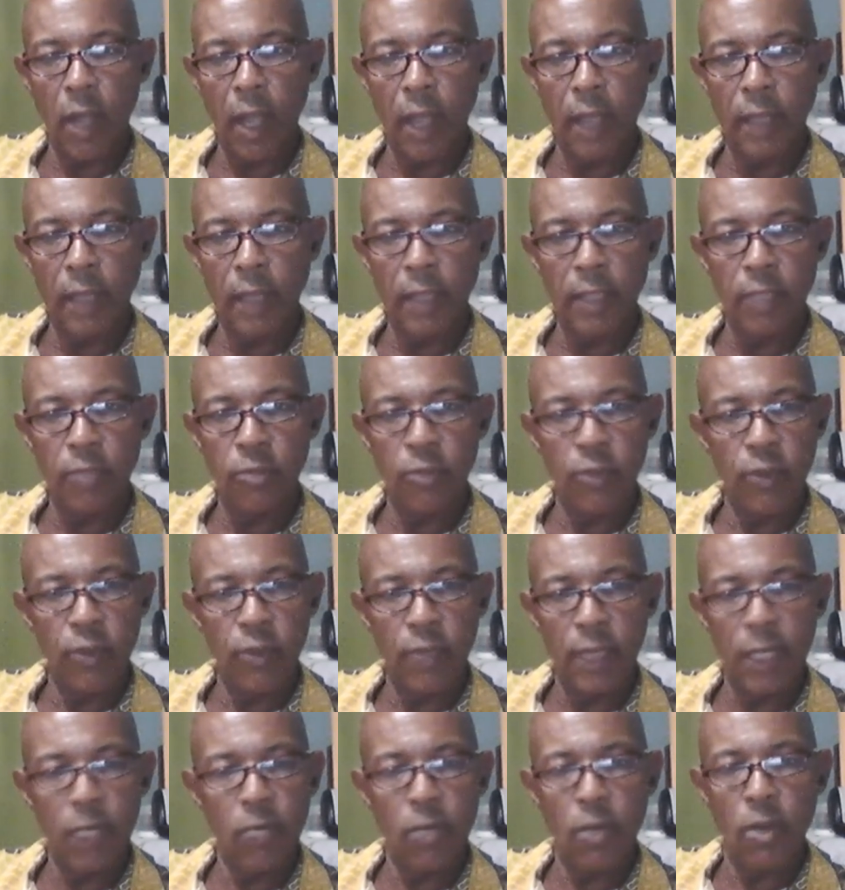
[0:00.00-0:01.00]
at NEMO
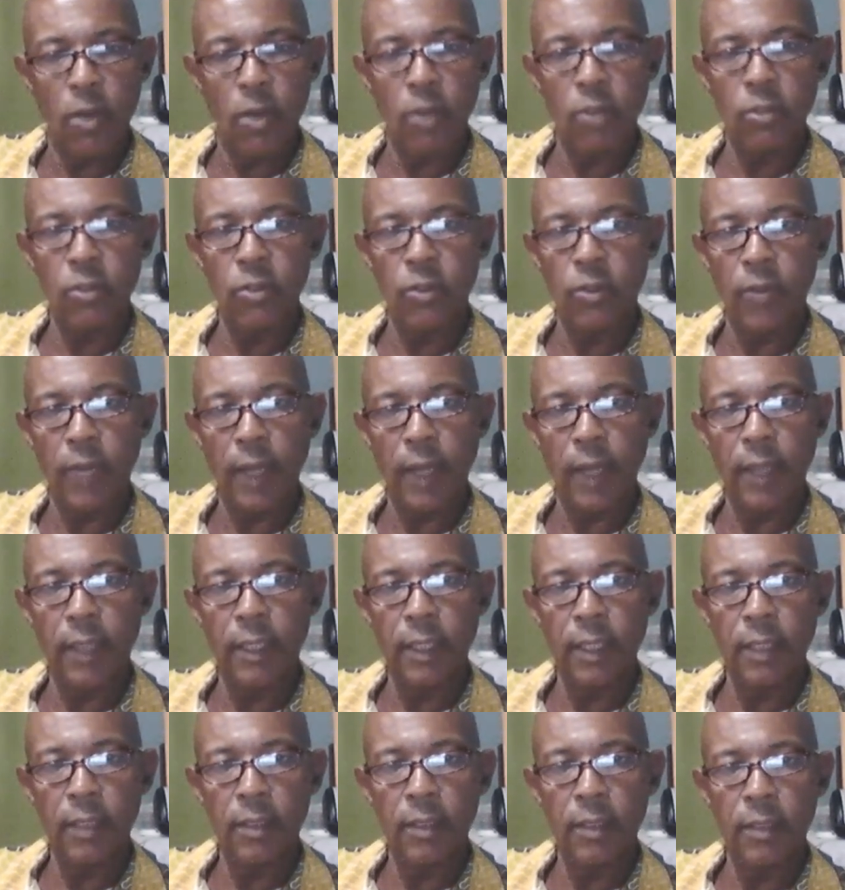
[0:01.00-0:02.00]
really want to do the
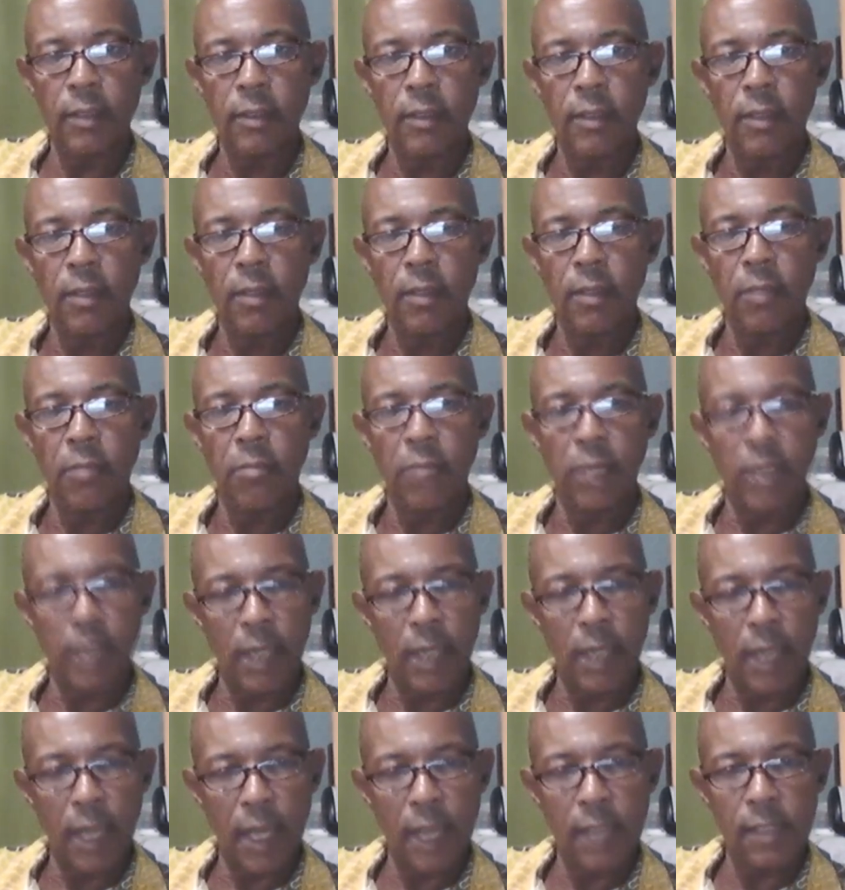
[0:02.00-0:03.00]
right thing, but
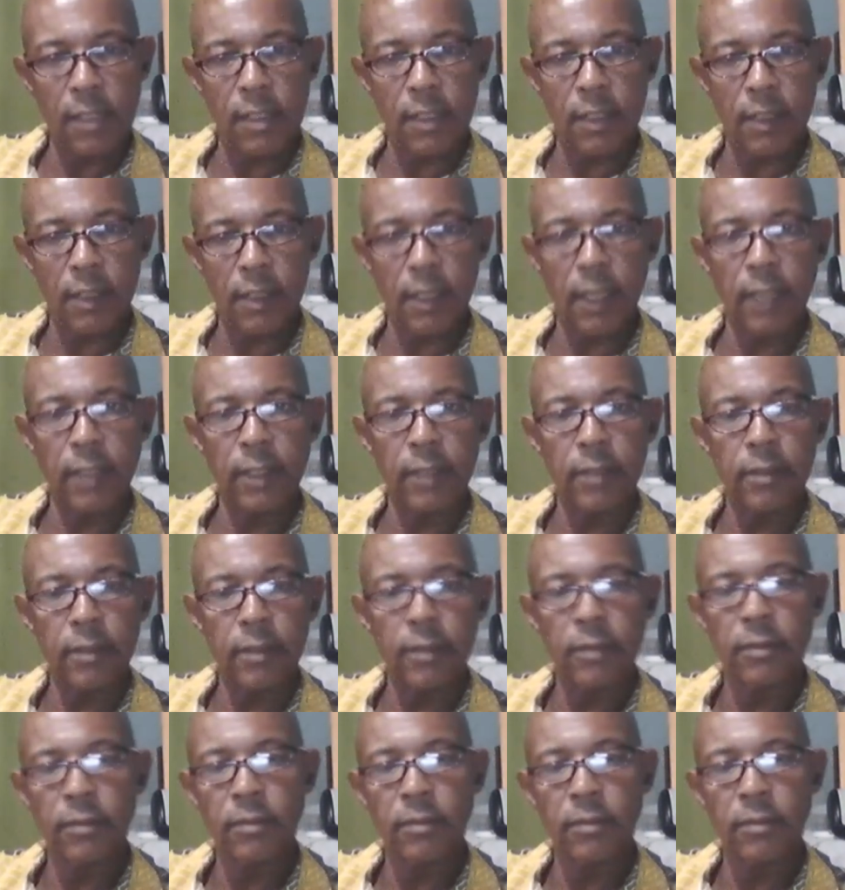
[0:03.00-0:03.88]
their hands are tied